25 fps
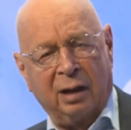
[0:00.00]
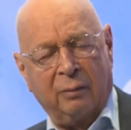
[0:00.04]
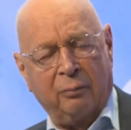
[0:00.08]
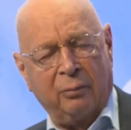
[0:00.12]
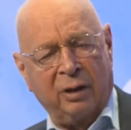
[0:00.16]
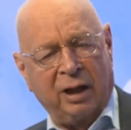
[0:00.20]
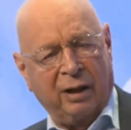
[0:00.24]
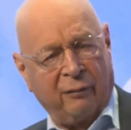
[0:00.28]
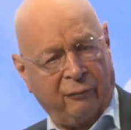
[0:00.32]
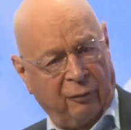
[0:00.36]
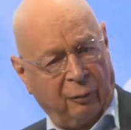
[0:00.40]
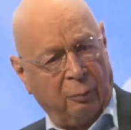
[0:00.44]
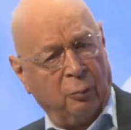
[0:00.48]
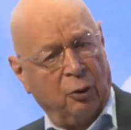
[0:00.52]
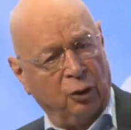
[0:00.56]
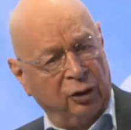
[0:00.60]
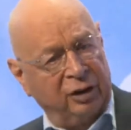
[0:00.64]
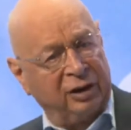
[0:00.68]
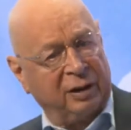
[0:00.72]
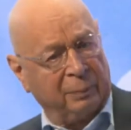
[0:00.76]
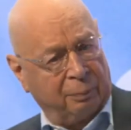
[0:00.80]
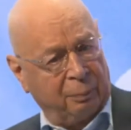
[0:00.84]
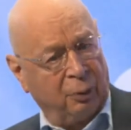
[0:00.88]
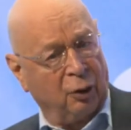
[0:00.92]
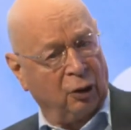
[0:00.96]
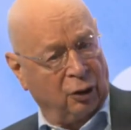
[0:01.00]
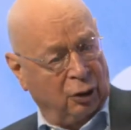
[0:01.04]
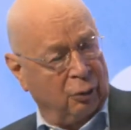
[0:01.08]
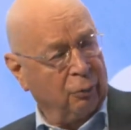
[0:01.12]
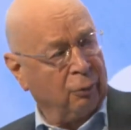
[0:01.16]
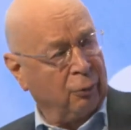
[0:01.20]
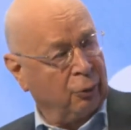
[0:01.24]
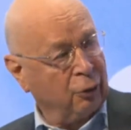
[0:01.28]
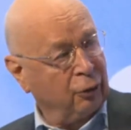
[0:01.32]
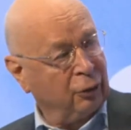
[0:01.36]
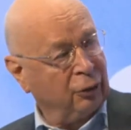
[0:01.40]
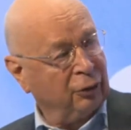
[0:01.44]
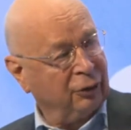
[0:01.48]
we have a multipolar
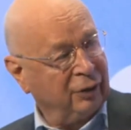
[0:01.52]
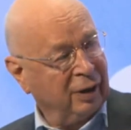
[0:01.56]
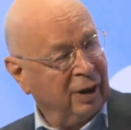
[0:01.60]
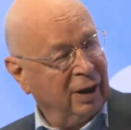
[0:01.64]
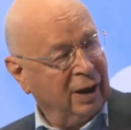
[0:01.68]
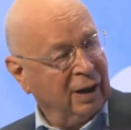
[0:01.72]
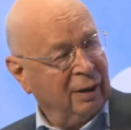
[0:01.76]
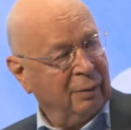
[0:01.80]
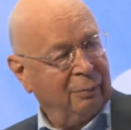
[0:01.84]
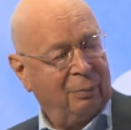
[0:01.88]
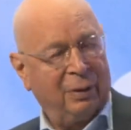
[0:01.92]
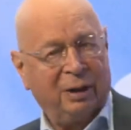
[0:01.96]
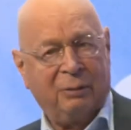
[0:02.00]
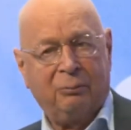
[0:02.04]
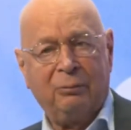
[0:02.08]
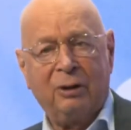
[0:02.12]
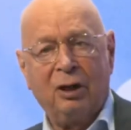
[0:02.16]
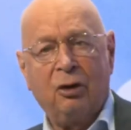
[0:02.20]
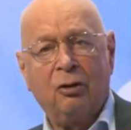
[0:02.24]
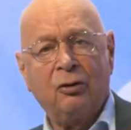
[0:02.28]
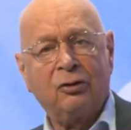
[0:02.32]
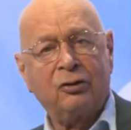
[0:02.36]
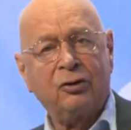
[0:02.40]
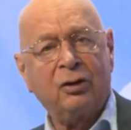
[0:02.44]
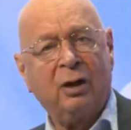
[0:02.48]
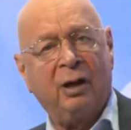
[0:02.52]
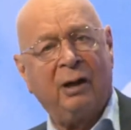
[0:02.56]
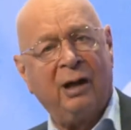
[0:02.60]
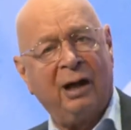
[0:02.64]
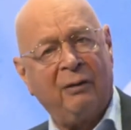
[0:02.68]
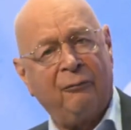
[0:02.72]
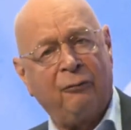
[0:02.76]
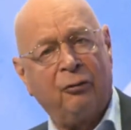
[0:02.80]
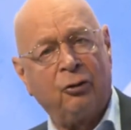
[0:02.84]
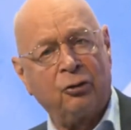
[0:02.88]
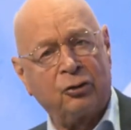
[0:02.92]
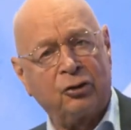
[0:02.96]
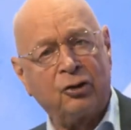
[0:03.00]
world, but we
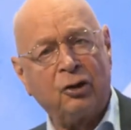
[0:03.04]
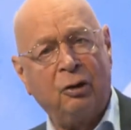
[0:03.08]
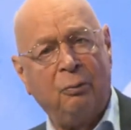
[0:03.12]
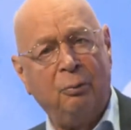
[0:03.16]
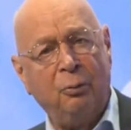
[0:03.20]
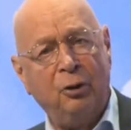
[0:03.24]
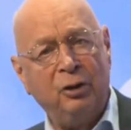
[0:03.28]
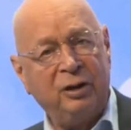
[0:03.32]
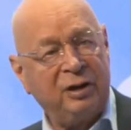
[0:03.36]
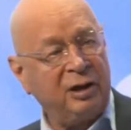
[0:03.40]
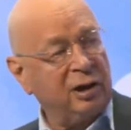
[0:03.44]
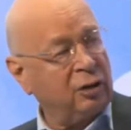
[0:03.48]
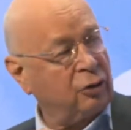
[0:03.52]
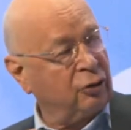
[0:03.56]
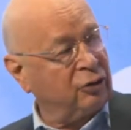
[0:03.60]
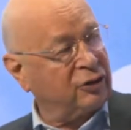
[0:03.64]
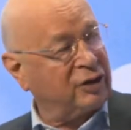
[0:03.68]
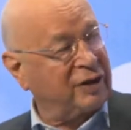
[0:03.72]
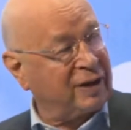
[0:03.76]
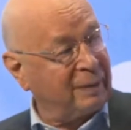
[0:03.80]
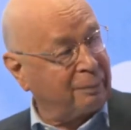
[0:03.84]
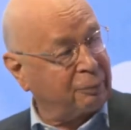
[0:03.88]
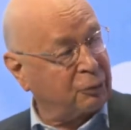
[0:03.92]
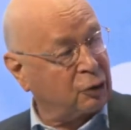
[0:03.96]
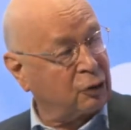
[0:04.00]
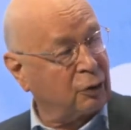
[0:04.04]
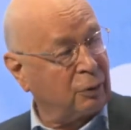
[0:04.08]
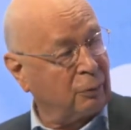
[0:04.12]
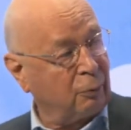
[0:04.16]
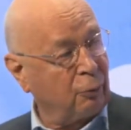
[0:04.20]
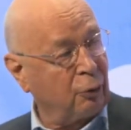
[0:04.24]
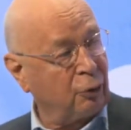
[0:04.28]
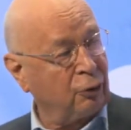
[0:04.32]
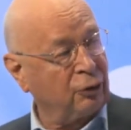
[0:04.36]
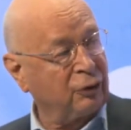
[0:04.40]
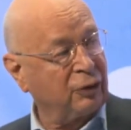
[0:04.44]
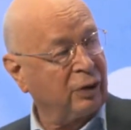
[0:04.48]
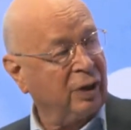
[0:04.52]
have also a multi-conceptual
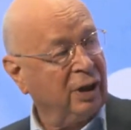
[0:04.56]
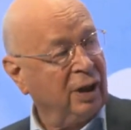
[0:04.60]
world.